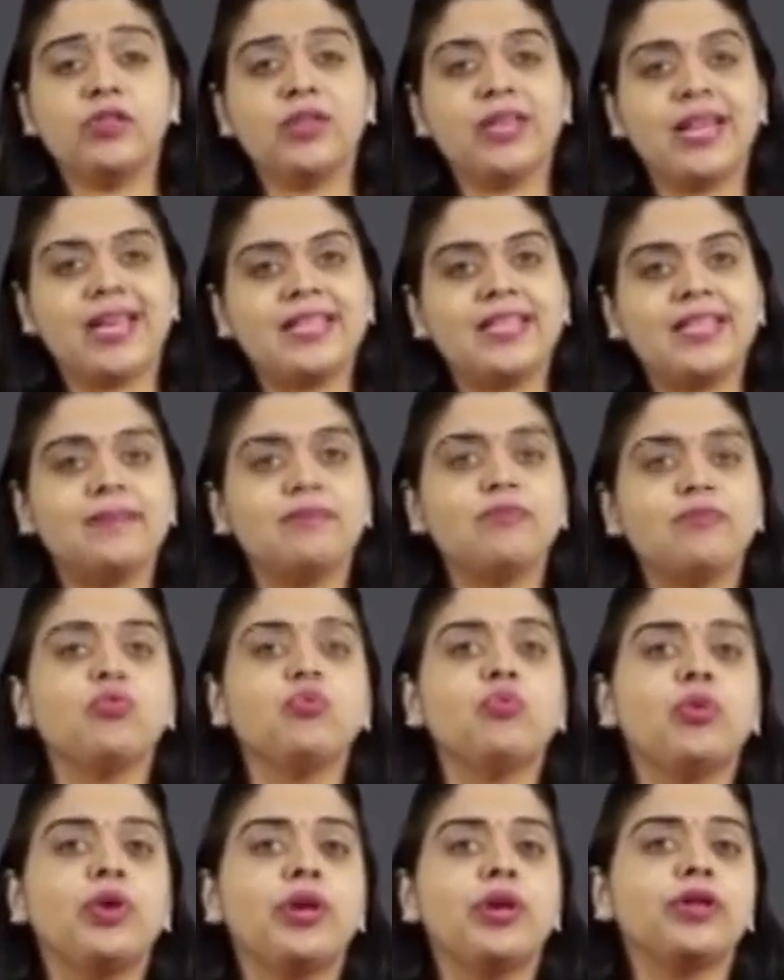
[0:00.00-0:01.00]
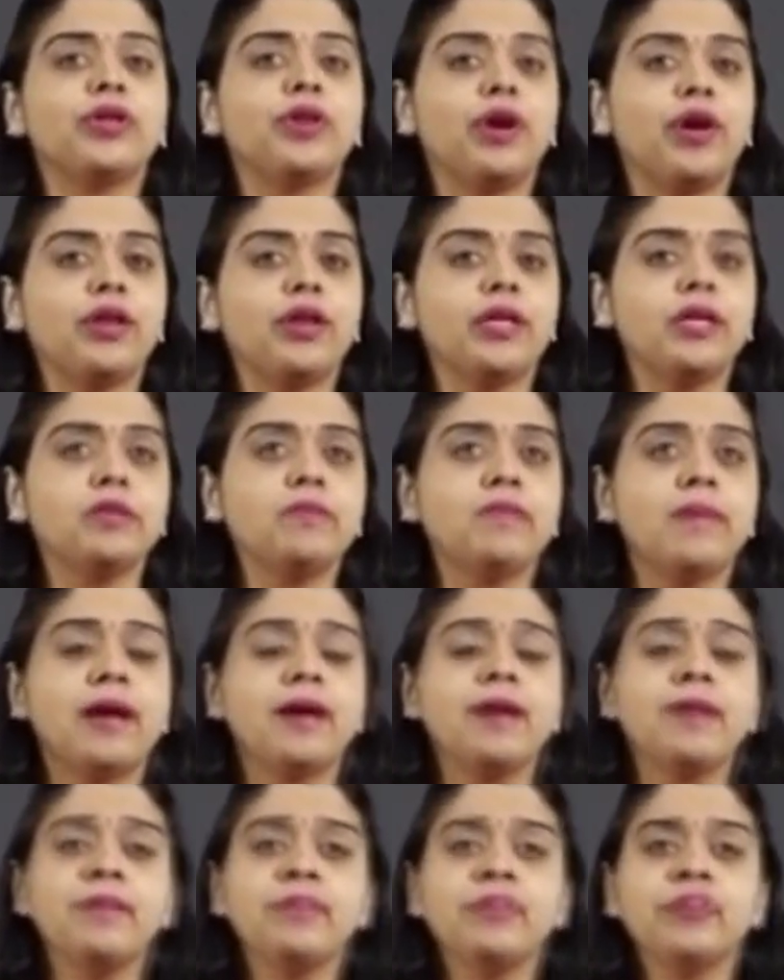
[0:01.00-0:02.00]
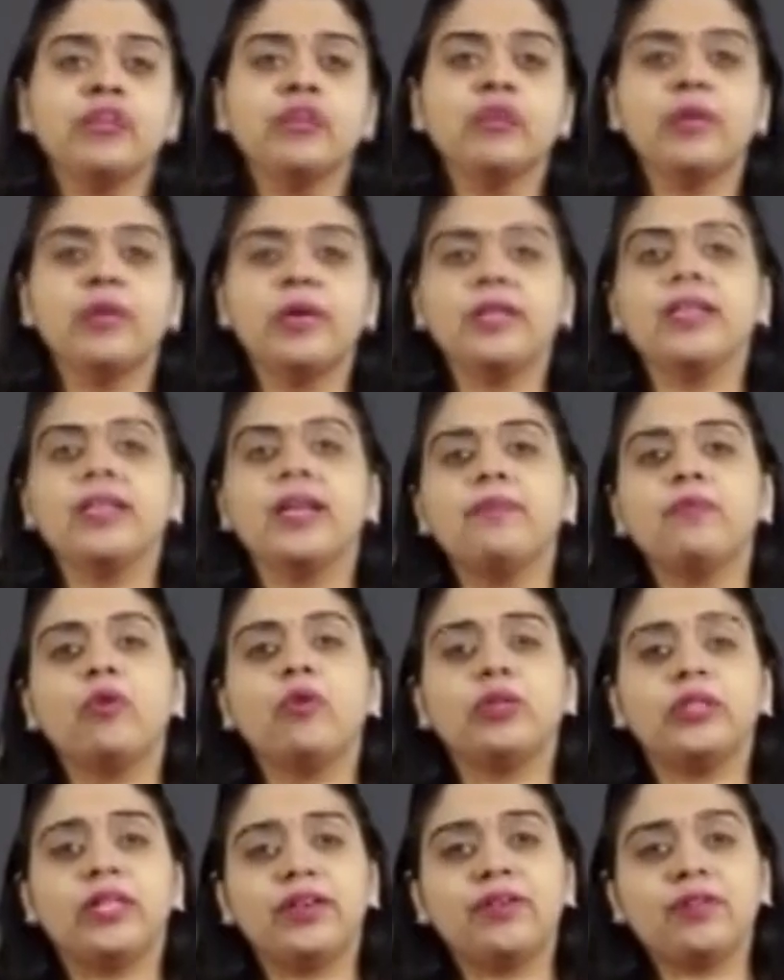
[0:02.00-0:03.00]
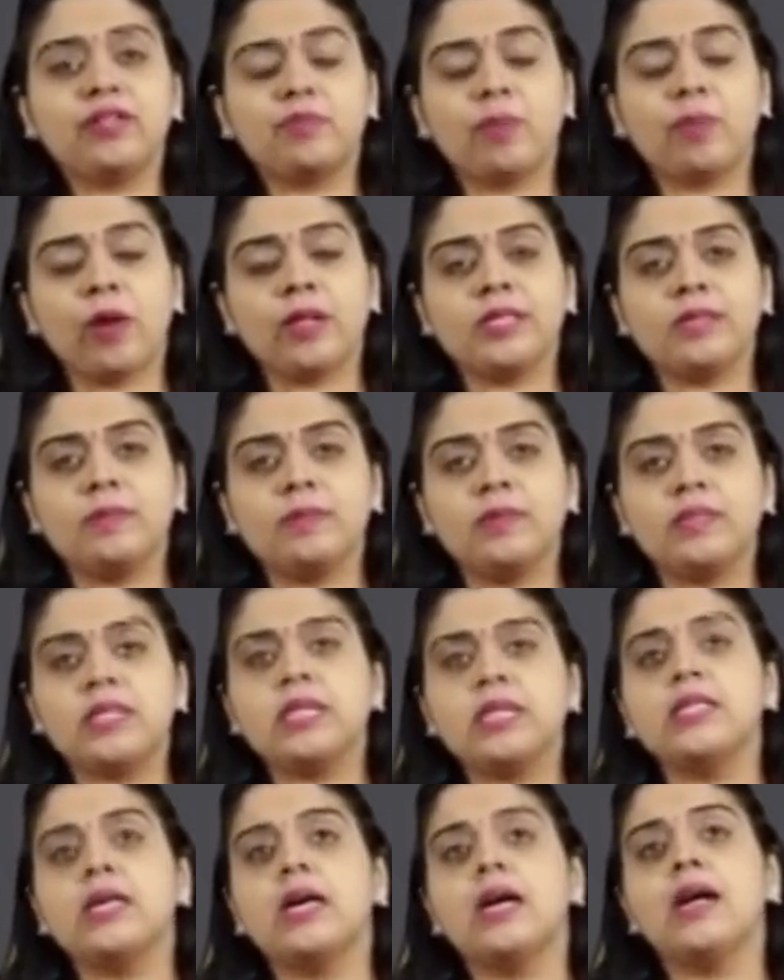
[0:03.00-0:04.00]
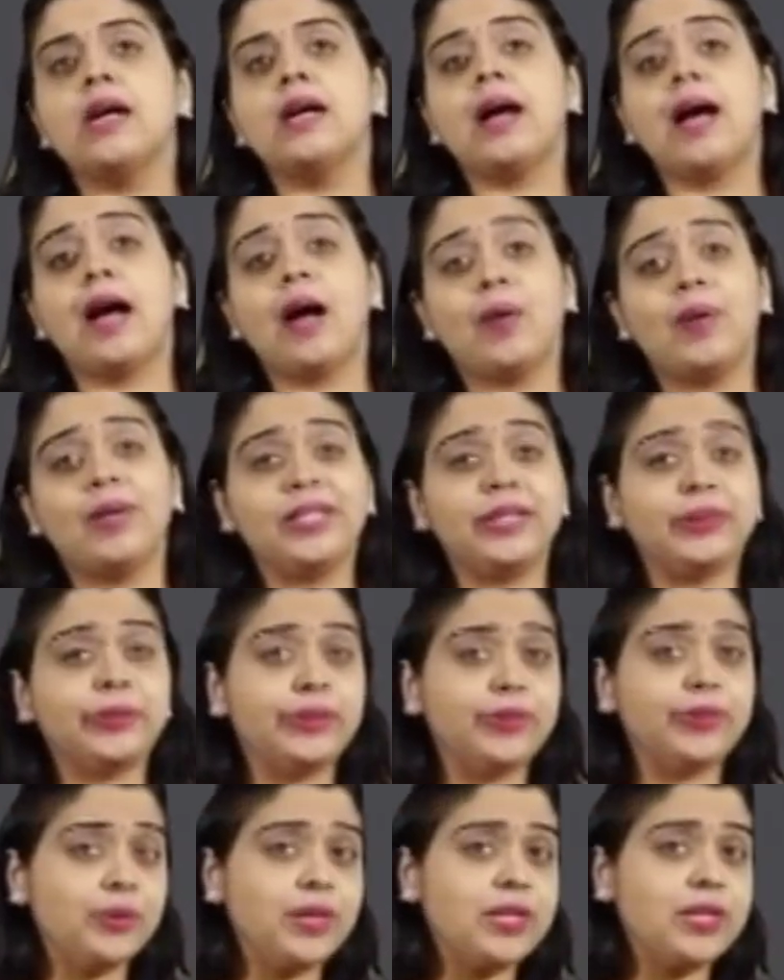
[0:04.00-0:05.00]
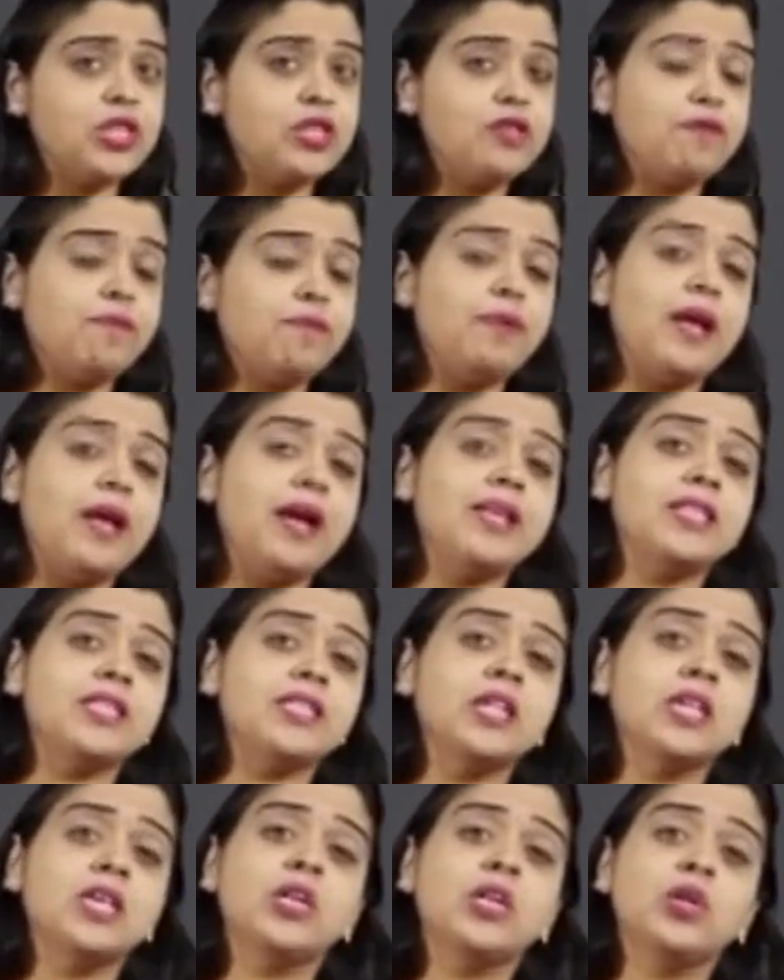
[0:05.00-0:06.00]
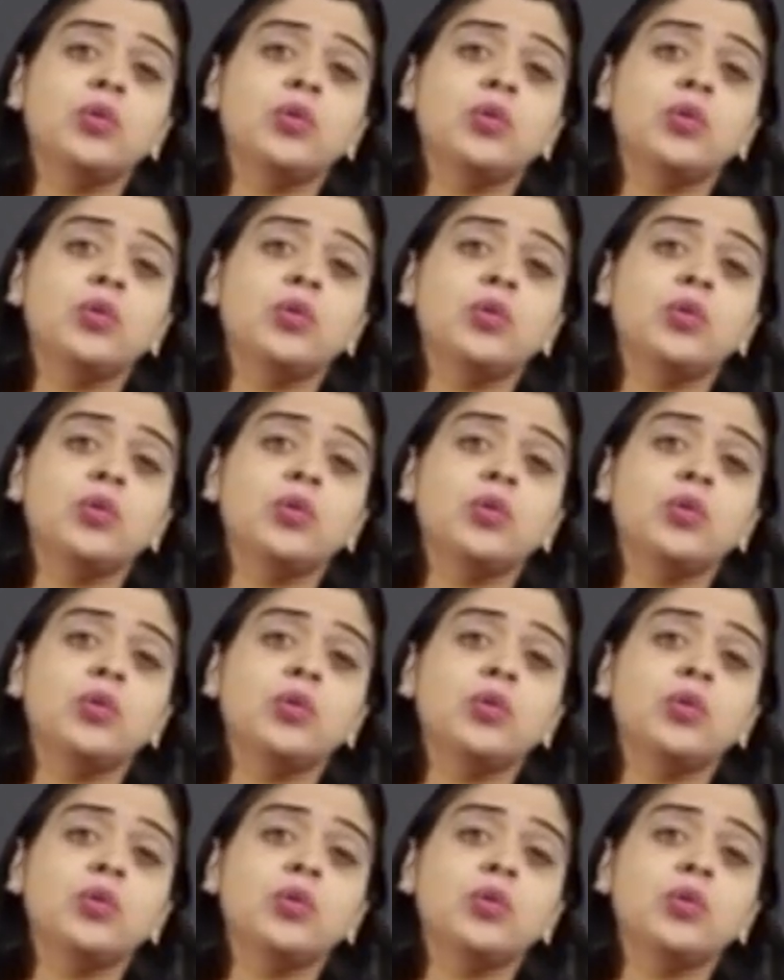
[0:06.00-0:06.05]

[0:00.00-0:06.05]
You get them to work on it by showing them what their responsibilities are, how are they going to achieve plans,